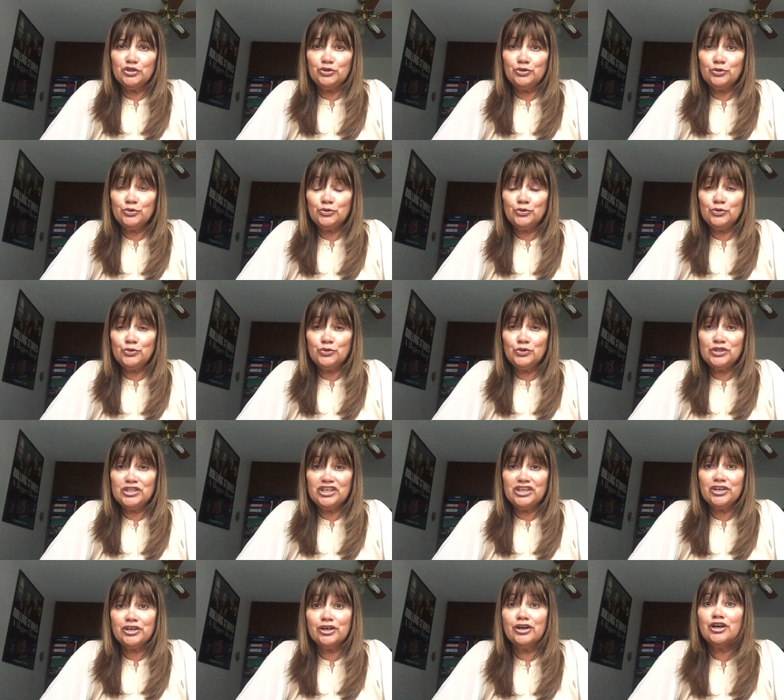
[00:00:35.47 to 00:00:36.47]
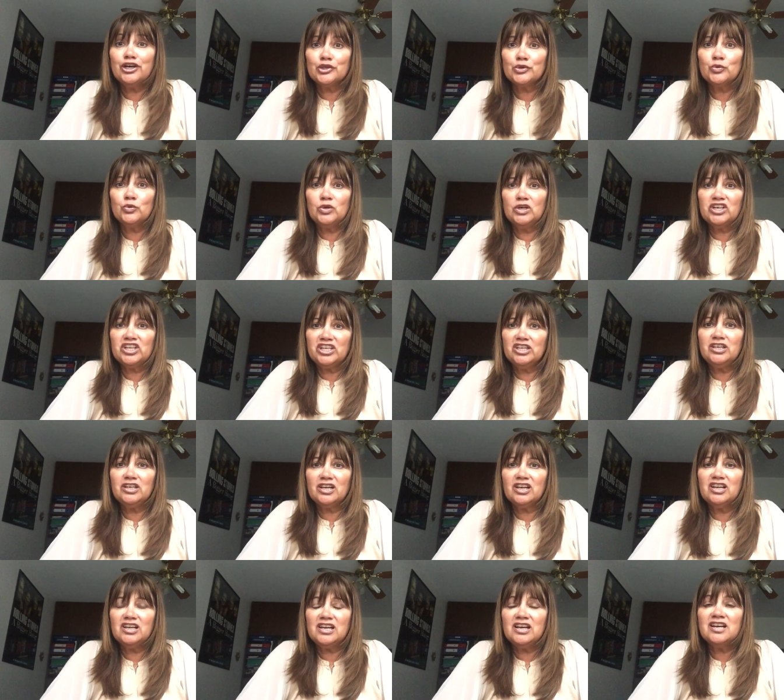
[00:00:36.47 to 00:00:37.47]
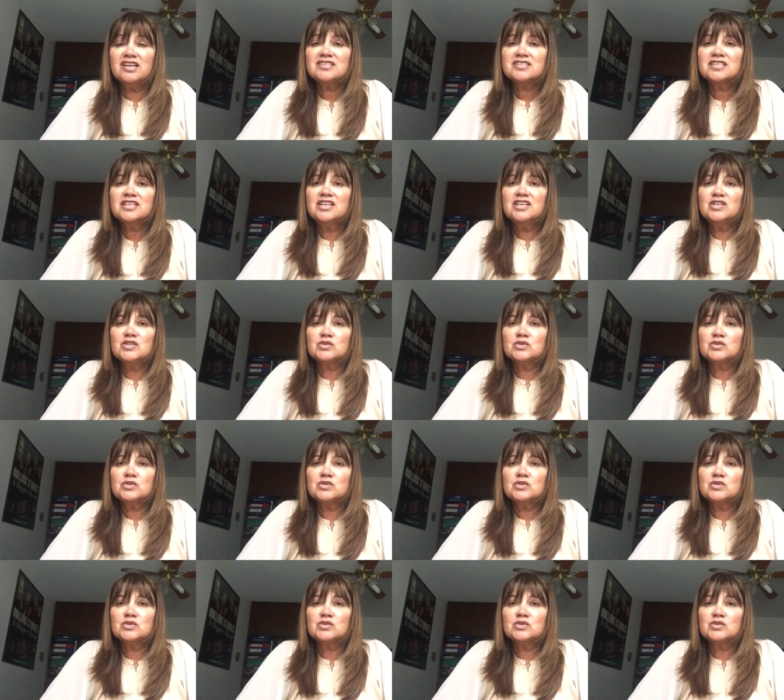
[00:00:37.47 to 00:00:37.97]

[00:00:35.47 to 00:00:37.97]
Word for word: do the hard work in class.